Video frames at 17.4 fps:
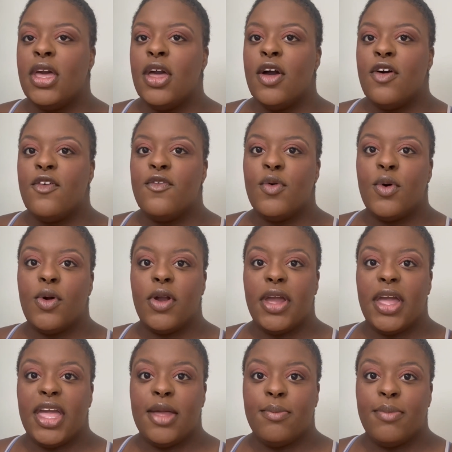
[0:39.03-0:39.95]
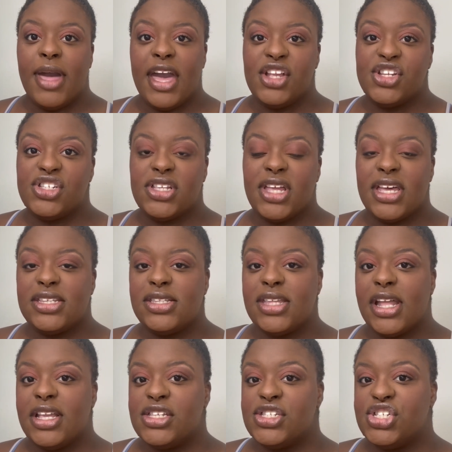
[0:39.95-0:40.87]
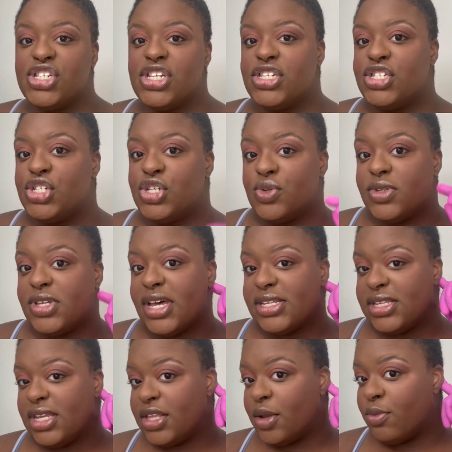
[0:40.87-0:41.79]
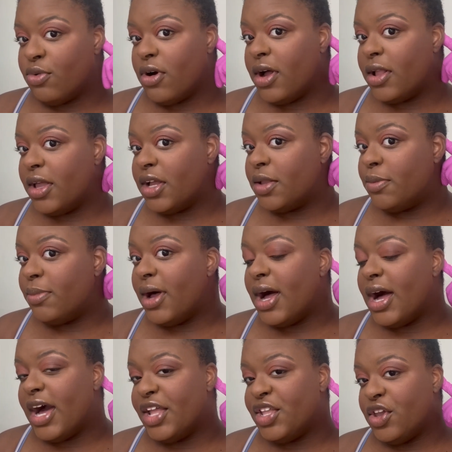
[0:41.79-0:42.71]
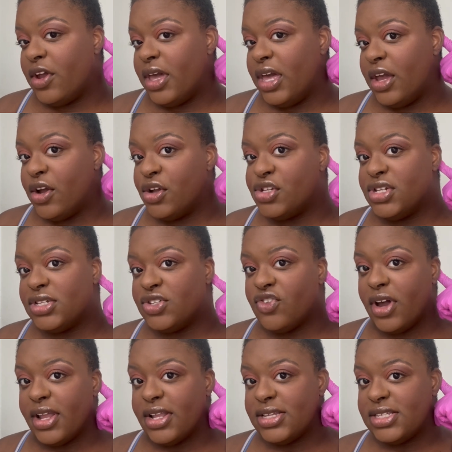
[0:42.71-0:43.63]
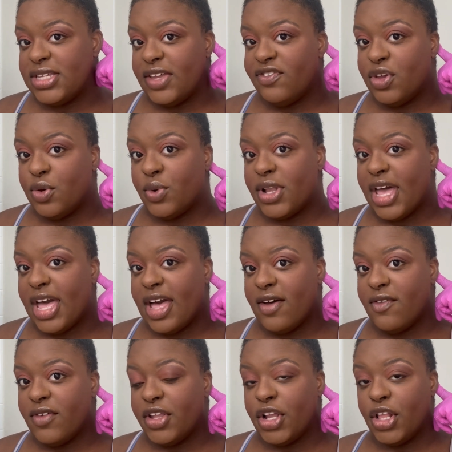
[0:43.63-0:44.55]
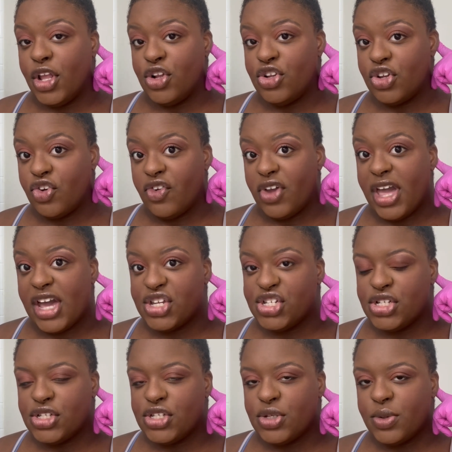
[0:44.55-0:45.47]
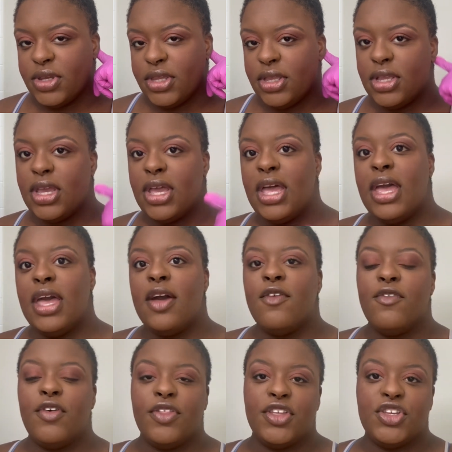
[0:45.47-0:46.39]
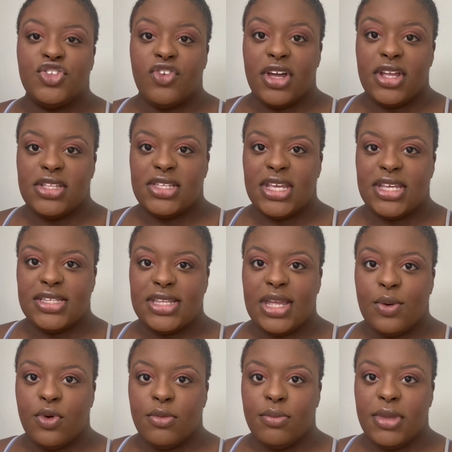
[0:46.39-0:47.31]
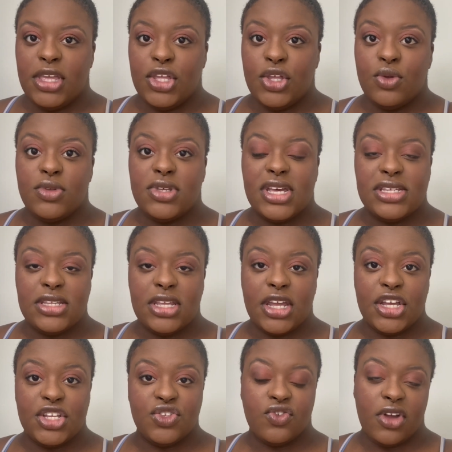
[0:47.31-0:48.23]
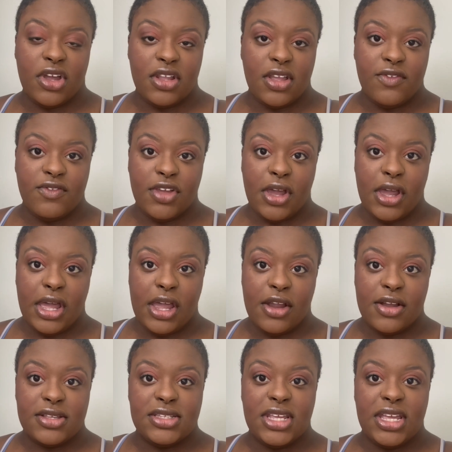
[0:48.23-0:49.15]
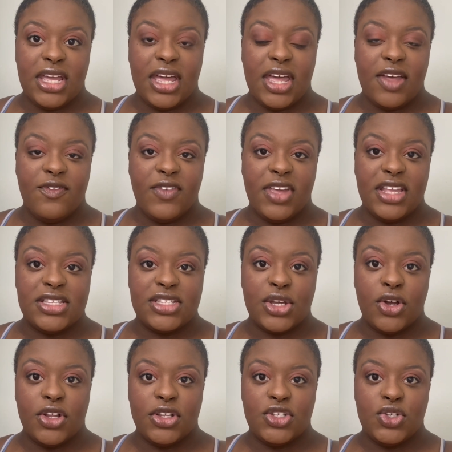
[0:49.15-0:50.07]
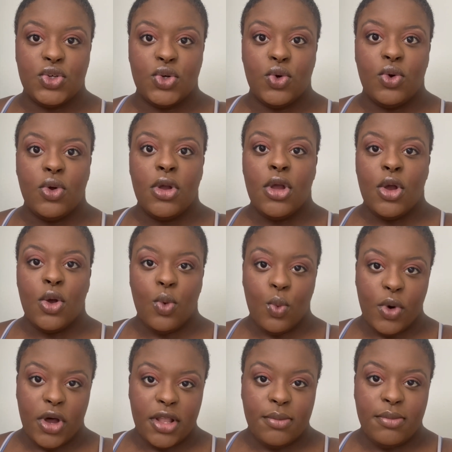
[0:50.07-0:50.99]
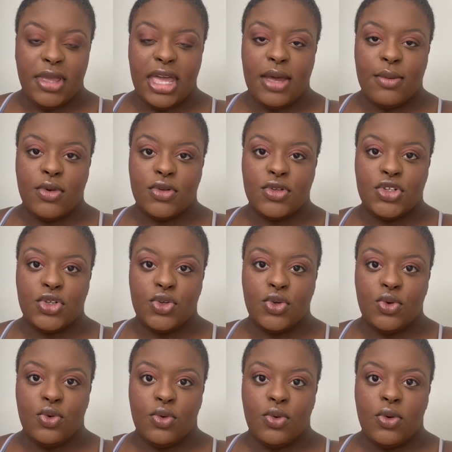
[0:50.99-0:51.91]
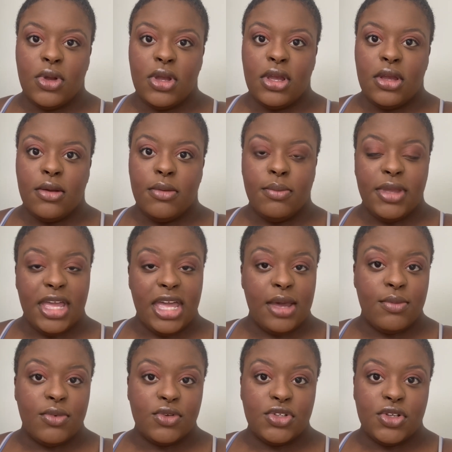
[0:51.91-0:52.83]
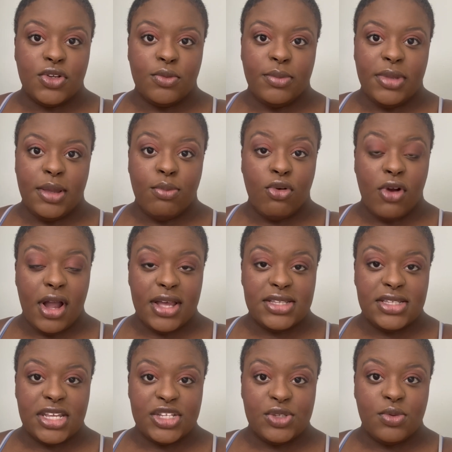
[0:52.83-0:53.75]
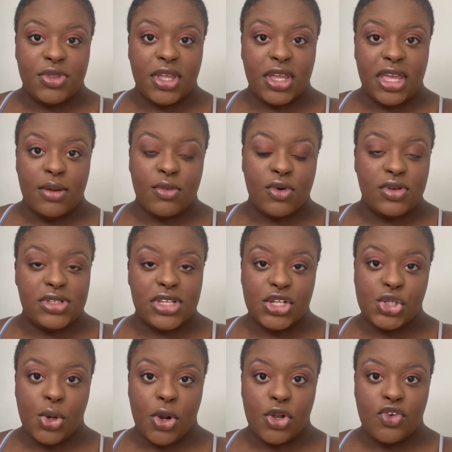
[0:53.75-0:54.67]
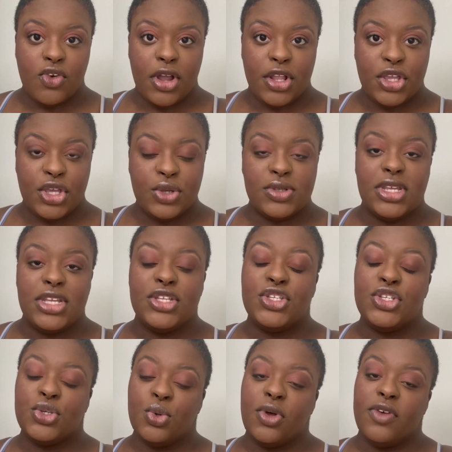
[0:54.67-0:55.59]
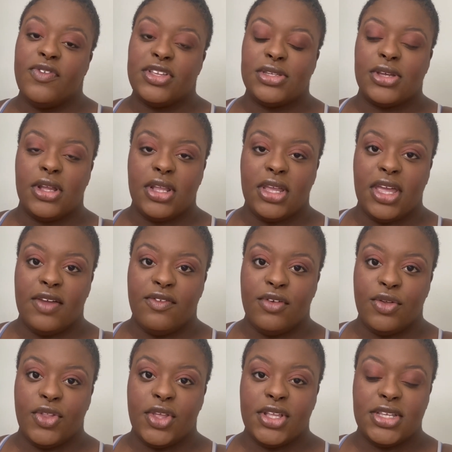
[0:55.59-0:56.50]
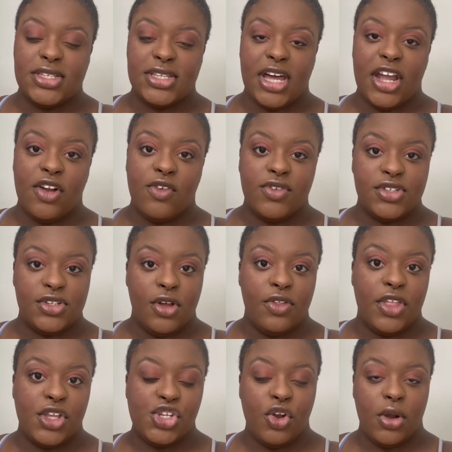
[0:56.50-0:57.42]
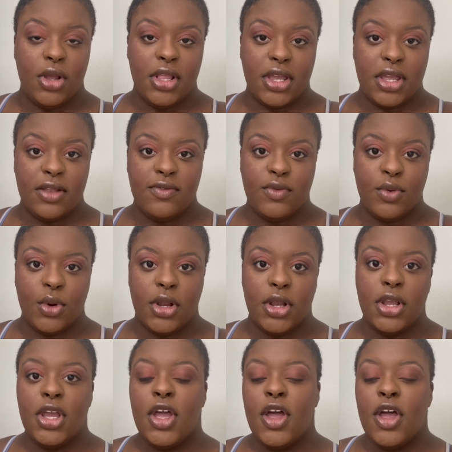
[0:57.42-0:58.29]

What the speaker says: For a patch test, that is just you testing the product behind your ear, just trying to see if you would have an allergic reaction to it. For the strand test, that would be you testing a strand of your hair, seeing if it's going to, one, be able to be processed with the chemicals that you are trying to use, and two, if it's going to give you the desired result that you are looking for.